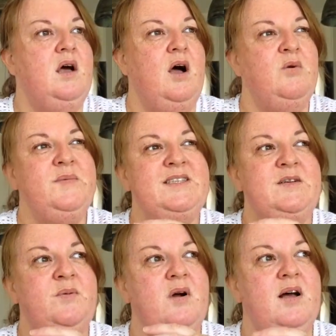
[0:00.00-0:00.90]
I wouldn't be
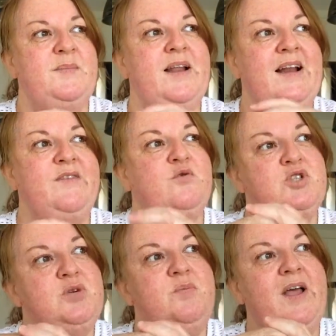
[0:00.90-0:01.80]
surprised, but
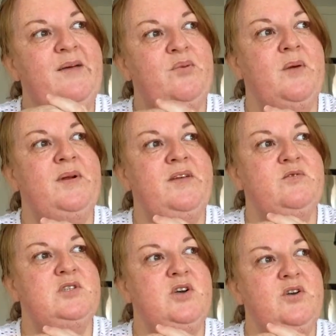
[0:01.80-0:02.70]
at proper level
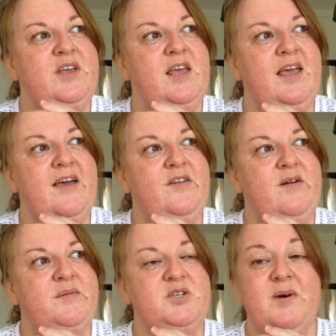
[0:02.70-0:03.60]
2 you can gather
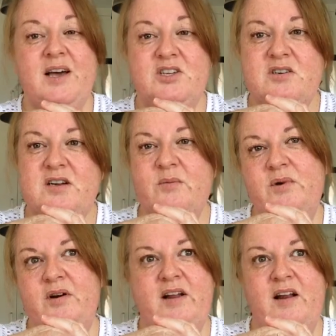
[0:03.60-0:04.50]
up to 100, and
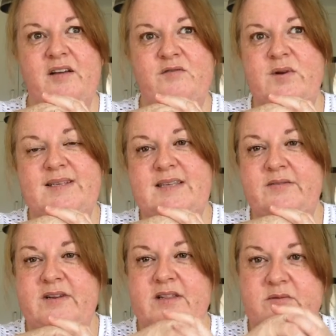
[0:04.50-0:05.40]
we're only like
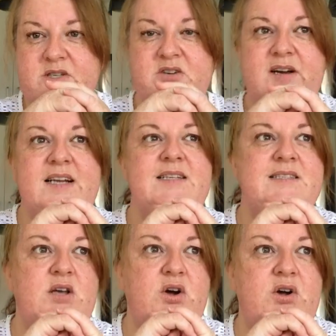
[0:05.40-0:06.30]
47 at the retreat,
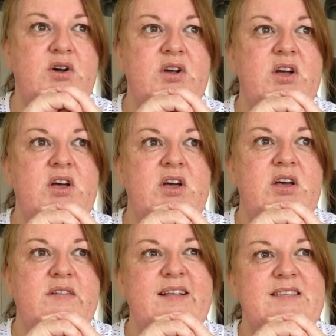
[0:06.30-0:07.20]
so,
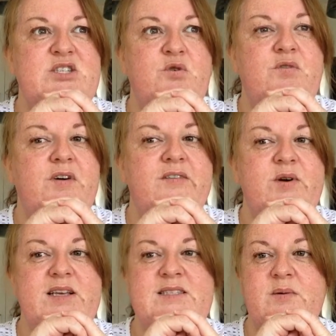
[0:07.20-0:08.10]
and that's still 5
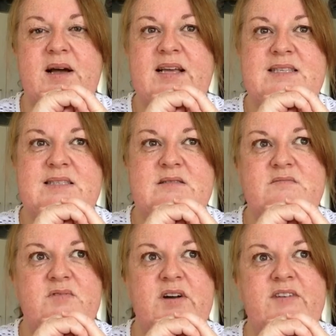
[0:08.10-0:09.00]
weeks away,
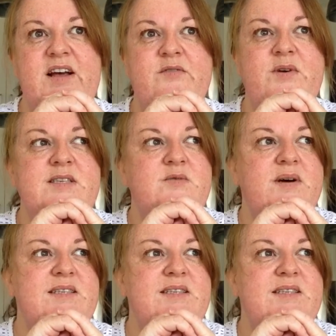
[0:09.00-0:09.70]
5.5 weeks away.